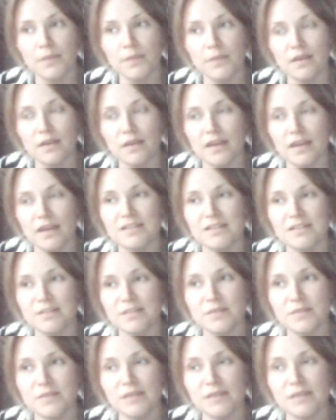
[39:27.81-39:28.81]
And
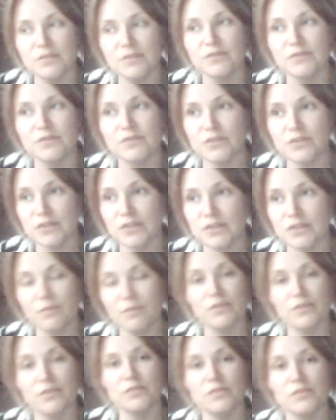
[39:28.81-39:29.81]
sometimes for some of us,
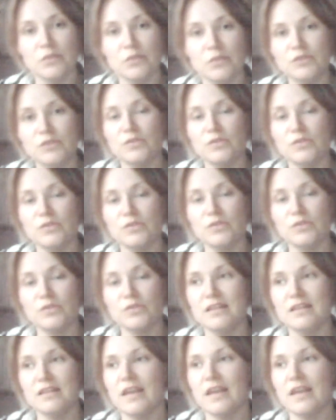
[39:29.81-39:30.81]
we do need
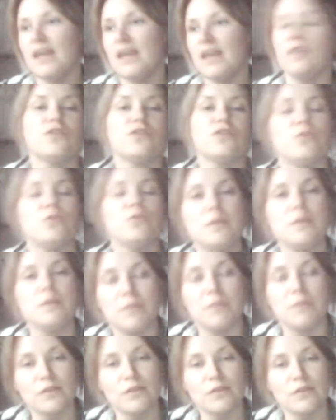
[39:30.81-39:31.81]
that extra wee bit of
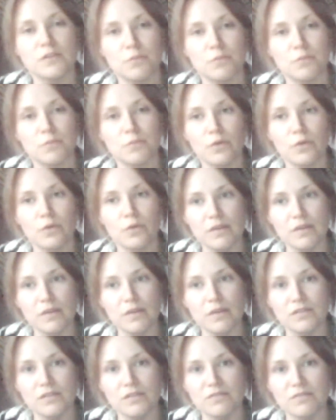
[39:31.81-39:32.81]
support because
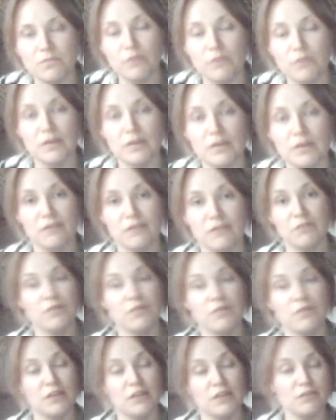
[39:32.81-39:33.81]
we've
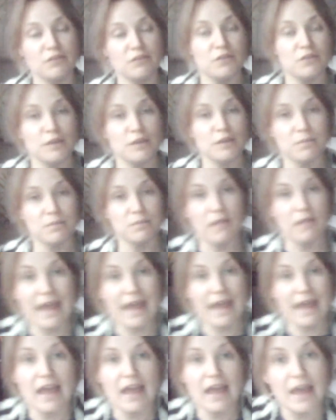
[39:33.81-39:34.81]
never really
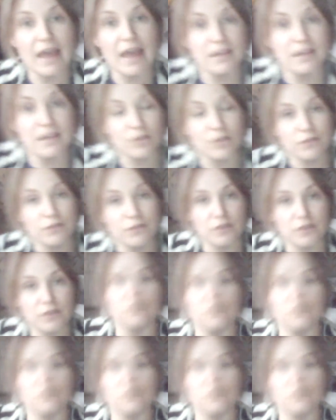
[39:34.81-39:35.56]
had it or felt it.